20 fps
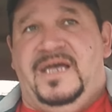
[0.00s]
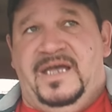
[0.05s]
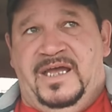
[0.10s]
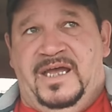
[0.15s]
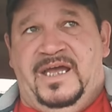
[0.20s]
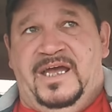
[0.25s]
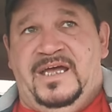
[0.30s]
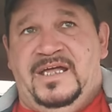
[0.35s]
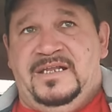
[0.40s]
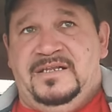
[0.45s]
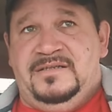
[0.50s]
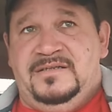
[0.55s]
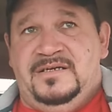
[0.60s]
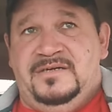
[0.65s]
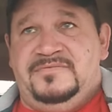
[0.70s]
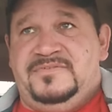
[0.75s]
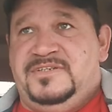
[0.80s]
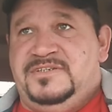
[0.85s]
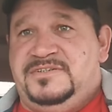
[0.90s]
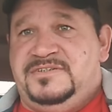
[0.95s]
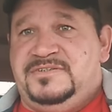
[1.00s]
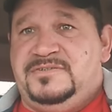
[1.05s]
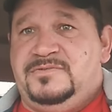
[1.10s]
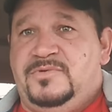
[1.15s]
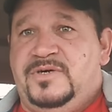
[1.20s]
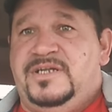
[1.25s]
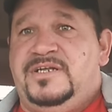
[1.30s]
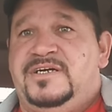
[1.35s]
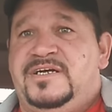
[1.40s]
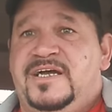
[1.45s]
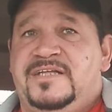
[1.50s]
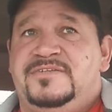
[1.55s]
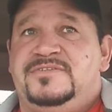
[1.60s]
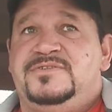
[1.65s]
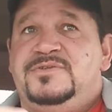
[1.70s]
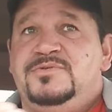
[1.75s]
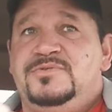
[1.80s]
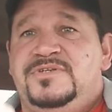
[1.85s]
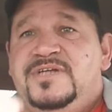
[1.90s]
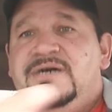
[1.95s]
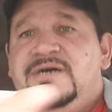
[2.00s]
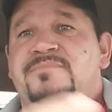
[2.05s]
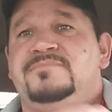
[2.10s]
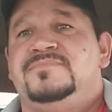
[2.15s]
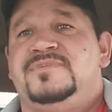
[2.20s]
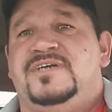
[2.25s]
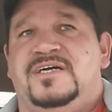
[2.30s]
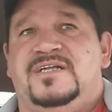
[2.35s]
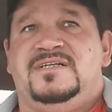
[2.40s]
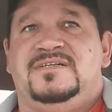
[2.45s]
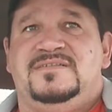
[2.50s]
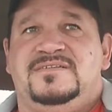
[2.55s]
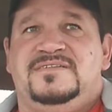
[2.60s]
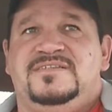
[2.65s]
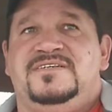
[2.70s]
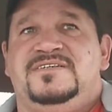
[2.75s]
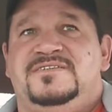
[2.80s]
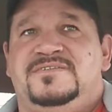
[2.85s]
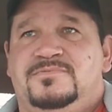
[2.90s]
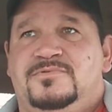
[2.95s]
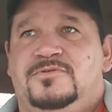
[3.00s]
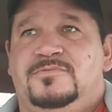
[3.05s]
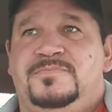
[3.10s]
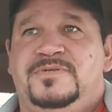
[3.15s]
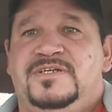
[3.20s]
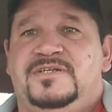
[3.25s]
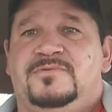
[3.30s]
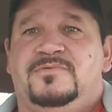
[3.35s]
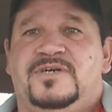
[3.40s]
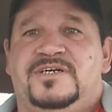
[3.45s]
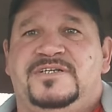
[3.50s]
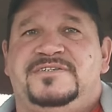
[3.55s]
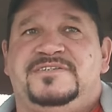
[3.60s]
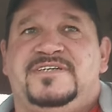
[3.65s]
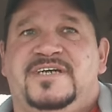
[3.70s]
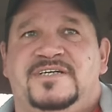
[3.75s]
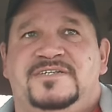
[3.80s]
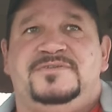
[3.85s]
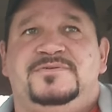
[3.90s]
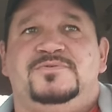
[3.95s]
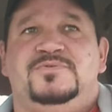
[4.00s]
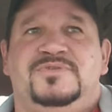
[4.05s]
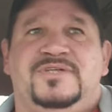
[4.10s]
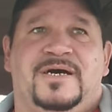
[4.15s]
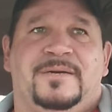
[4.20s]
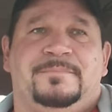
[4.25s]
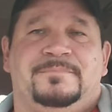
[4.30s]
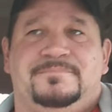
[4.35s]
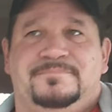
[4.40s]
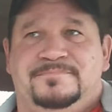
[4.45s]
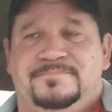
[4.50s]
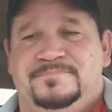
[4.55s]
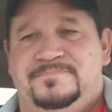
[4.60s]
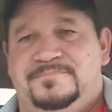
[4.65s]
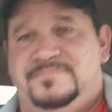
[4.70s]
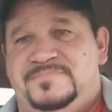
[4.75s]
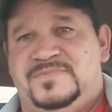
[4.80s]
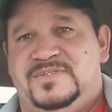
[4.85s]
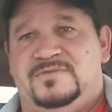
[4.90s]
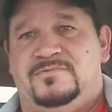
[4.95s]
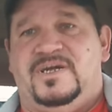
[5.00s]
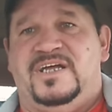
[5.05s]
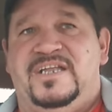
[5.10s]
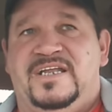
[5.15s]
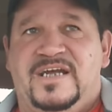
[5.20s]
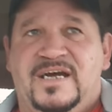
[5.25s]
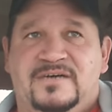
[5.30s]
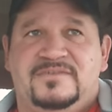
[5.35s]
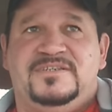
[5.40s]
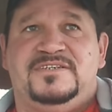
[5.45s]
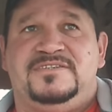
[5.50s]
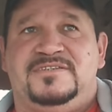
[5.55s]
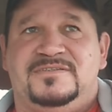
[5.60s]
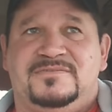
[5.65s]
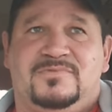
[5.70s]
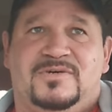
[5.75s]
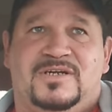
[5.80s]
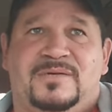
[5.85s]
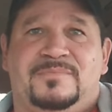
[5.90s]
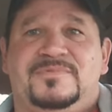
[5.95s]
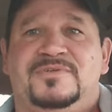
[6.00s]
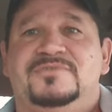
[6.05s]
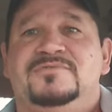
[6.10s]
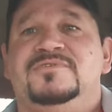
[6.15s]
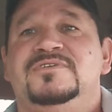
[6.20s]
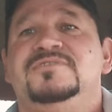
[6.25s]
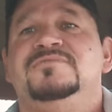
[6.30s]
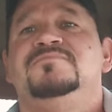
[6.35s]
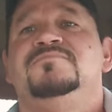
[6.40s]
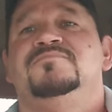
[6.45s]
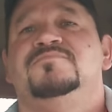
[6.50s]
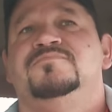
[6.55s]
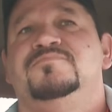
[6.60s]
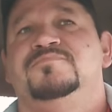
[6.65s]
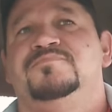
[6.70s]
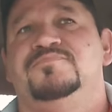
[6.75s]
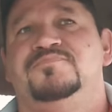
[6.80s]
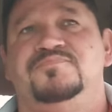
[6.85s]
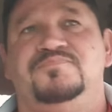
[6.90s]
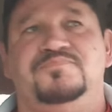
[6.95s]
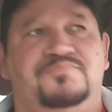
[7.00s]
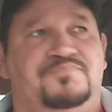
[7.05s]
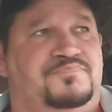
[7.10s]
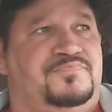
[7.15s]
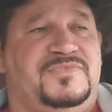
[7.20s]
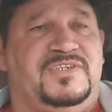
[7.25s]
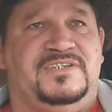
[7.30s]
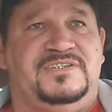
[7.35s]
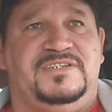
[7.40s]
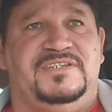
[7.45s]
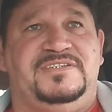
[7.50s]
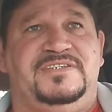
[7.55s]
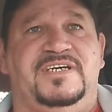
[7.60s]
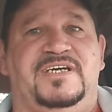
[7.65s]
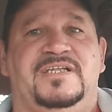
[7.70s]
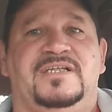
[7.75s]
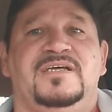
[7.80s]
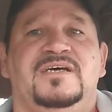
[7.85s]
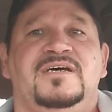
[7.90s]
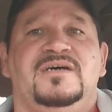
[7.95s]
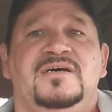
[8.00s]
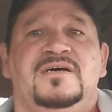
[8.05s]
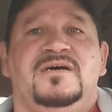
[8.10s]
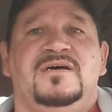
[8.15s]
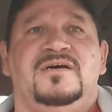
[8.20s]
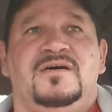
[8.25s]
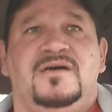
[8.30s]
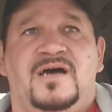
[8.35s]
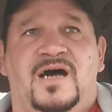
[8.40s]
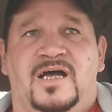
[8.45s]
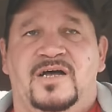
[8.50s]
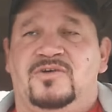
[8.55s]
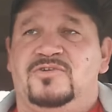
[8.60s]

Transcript: And if this is the way to get to them, then this will be the way to get to them. Right now, this is what I'm doing. This is it.